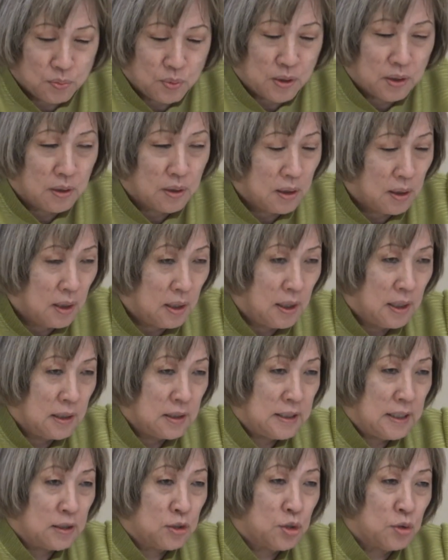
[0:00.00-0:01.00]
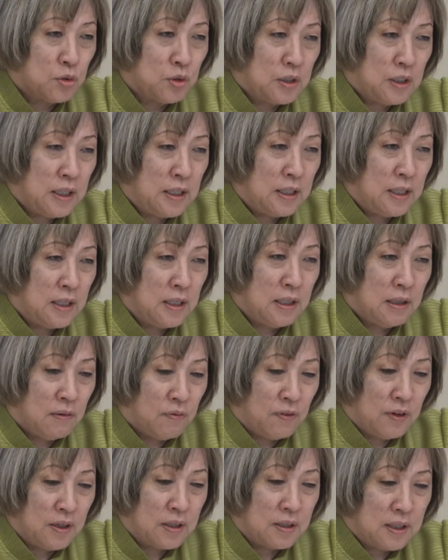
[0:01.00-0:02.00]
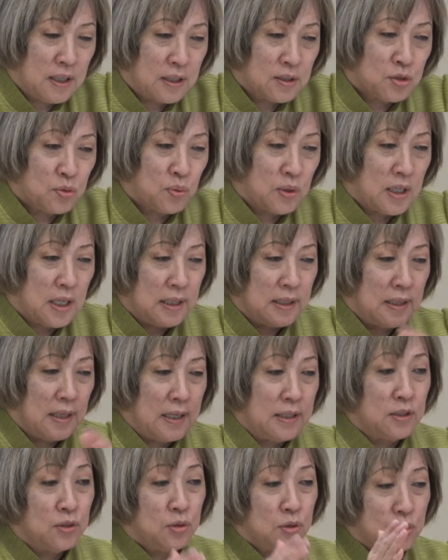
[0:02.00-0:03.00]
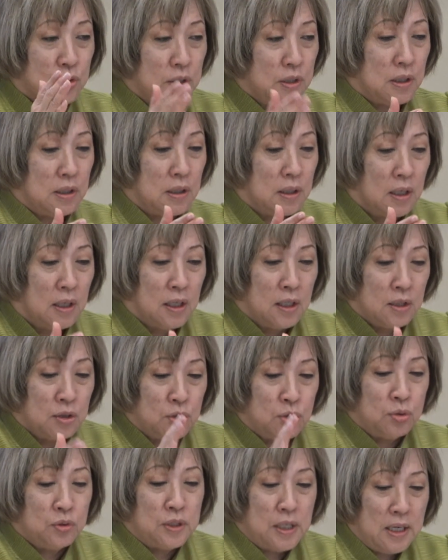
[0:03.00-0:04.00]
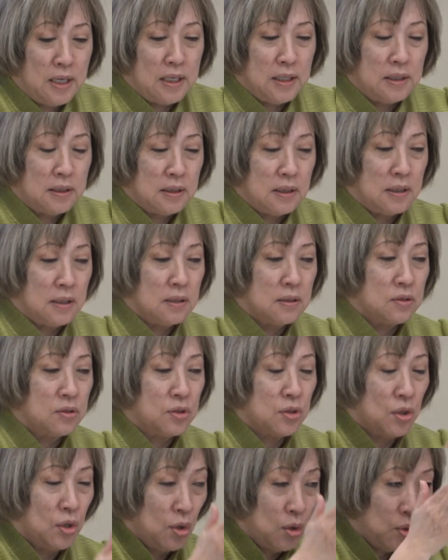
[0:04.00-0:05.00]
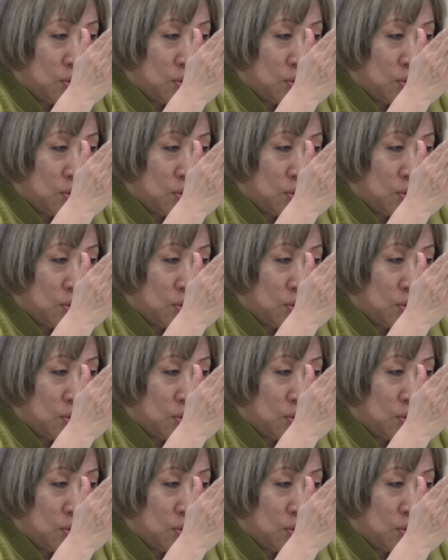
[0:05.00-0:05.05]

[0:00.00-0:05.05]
But yeah, so in any event, that's what I'd like to see today is